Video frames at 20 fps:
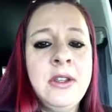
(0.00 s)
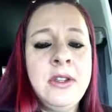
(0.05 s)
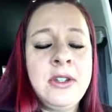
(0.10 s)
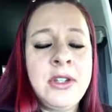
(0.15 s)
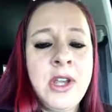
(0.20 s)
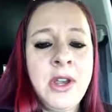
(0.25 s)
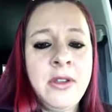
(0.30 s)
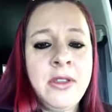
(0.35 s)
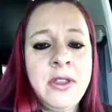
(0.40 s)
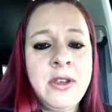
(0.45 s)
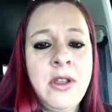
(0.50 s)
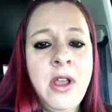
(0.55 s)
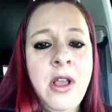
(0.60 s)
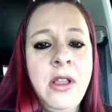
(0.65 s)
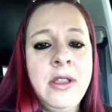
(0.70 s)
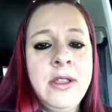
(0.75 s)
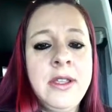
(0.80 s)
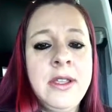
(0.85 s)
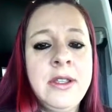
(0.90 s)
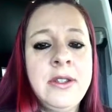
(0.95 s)
share the
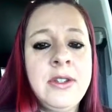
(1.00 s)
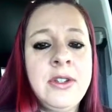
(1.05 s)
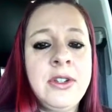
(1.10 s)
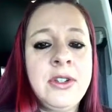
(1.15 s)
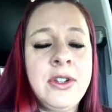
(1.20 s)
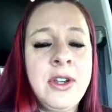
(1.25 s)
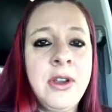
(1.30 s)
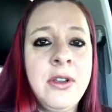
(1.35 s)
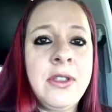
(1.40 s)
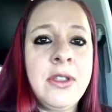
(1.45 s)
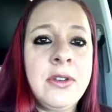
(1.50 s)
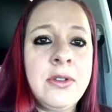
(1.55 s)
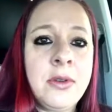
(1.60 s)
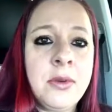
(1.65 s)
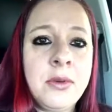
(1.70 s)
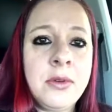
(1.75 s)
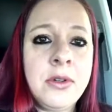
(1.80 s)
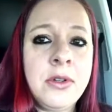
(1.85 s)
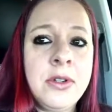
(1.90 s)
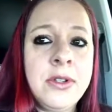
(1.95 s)
knowledge, share the
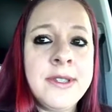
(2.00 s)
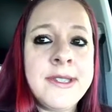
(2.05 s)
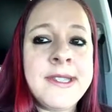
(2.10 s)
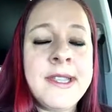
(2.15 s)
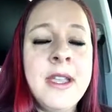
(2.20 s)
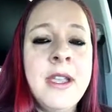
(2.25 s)
tools,